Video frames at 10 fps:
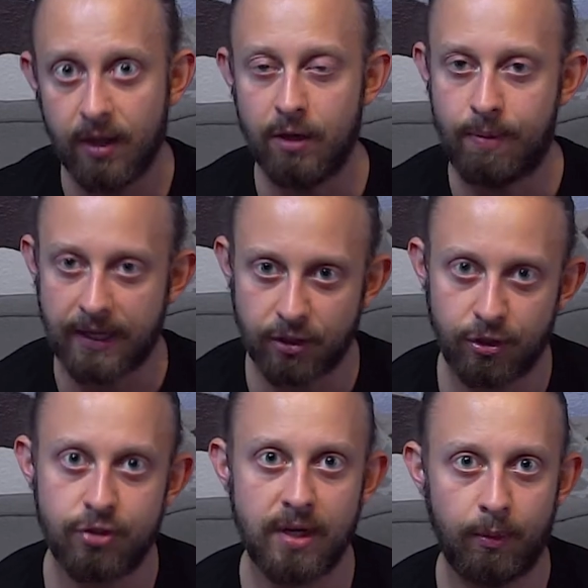You practice your
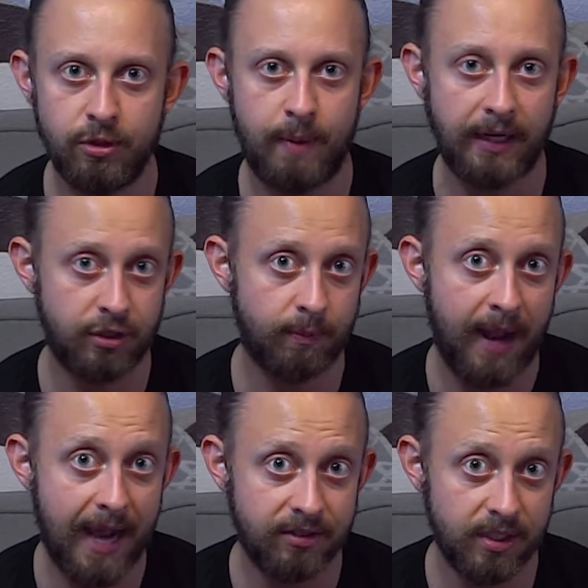dribbles. You practice your
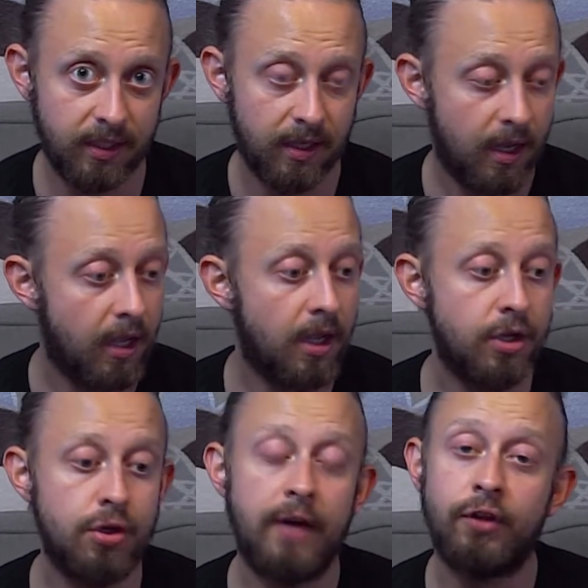passing.
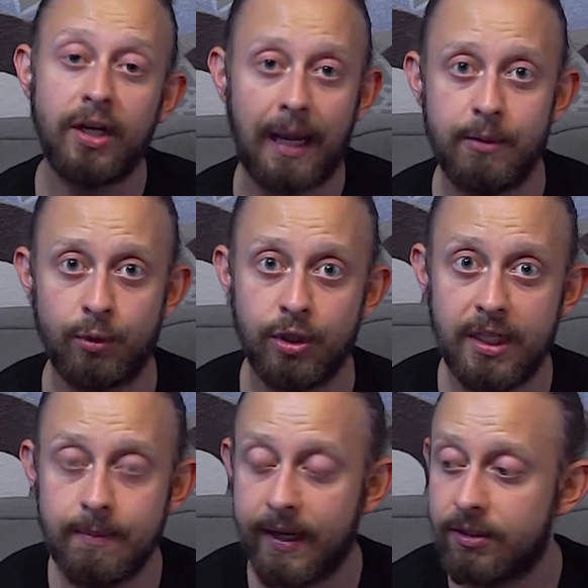You have good chemistry with your
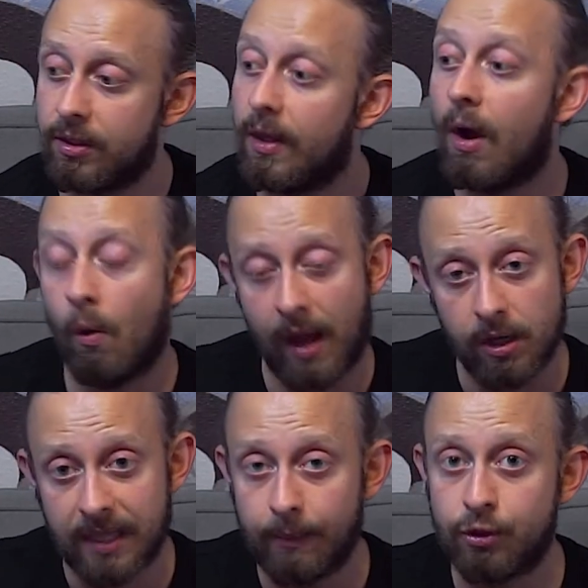teammates. Well, now
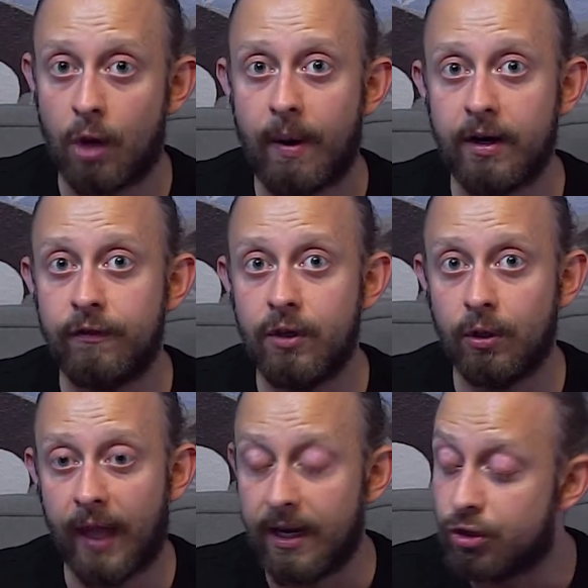it's time to show up on the field
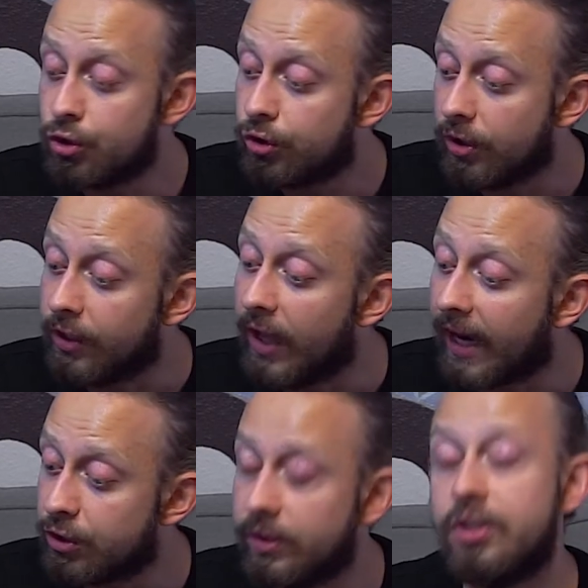and
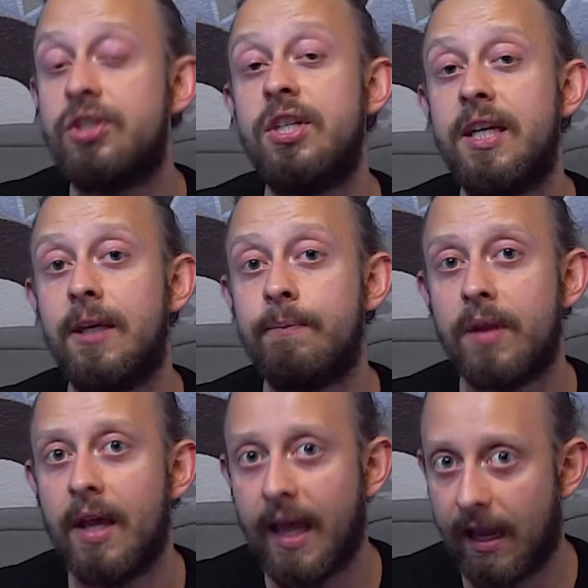actually see
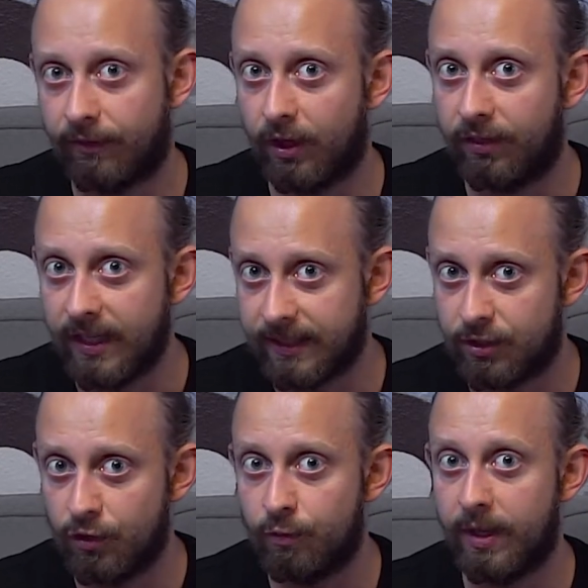if the things that
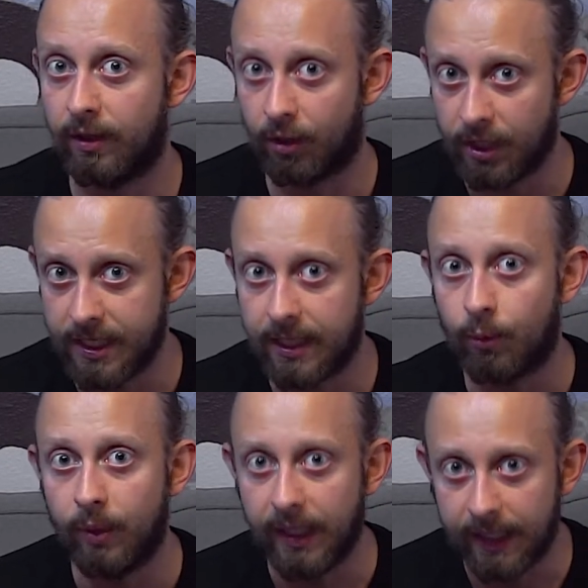you've been learning,
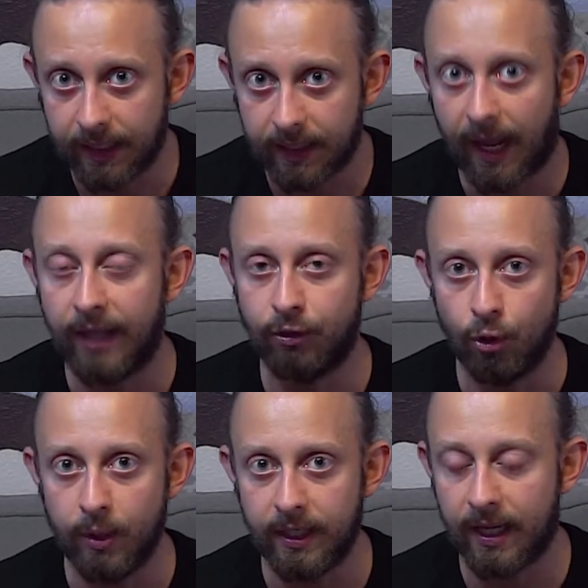reading, and
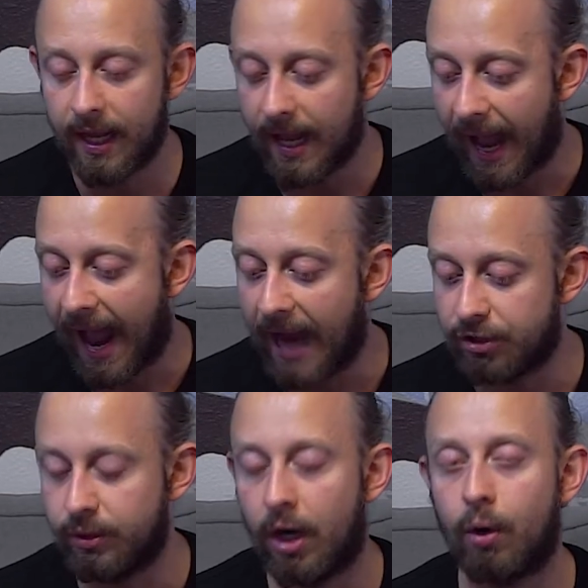doing
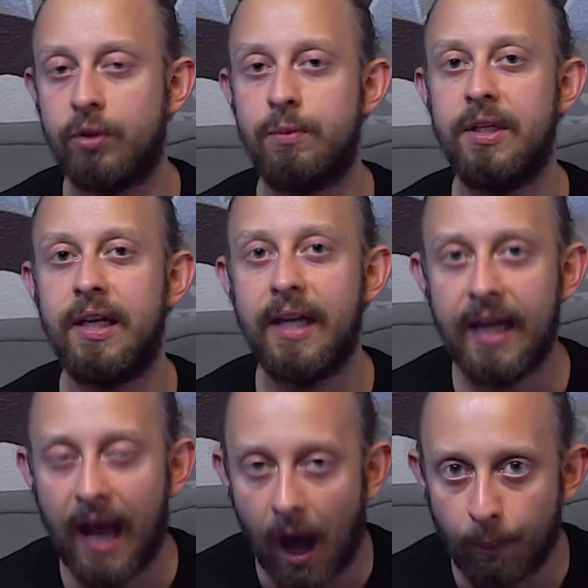actually are going to be
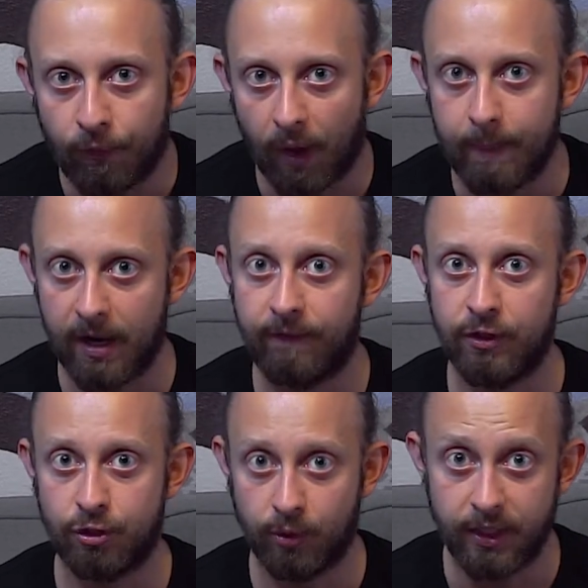helpful and
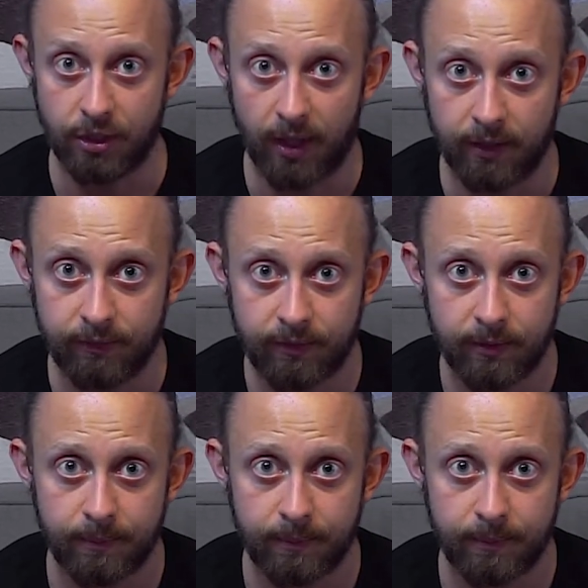beneficial in your life.